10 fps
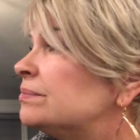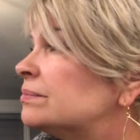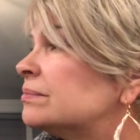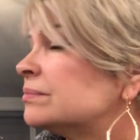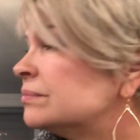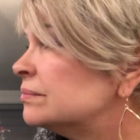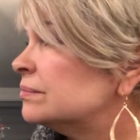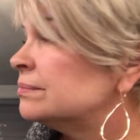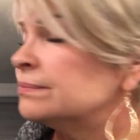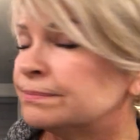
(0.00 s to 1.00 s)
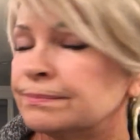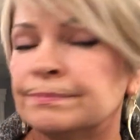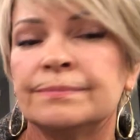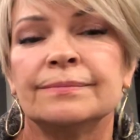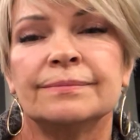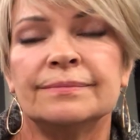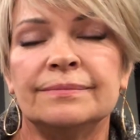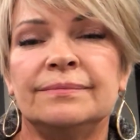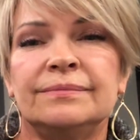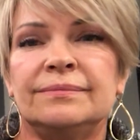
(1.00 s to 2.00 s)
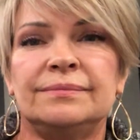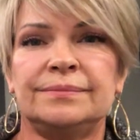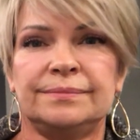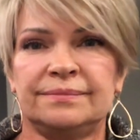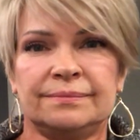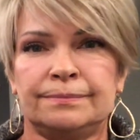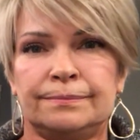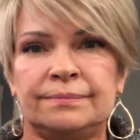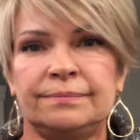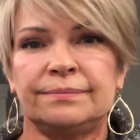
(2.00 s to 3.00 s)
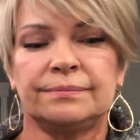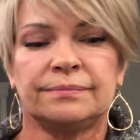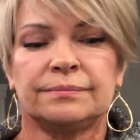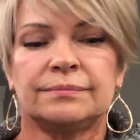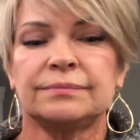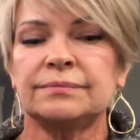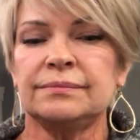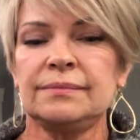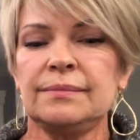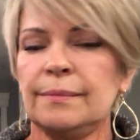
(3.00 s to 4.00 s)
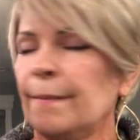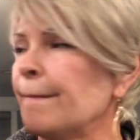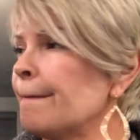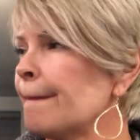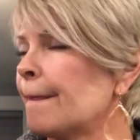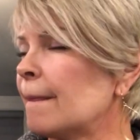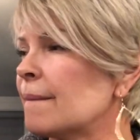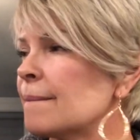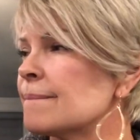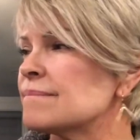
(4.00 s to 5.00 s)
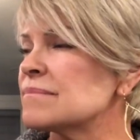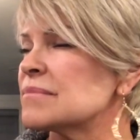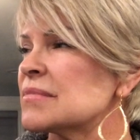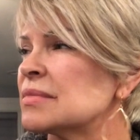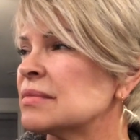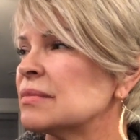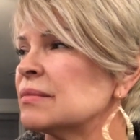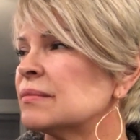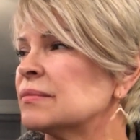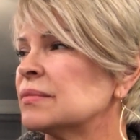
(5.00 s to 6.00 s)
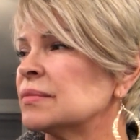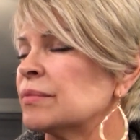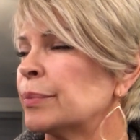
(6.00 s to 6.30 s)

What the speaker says: [no speech]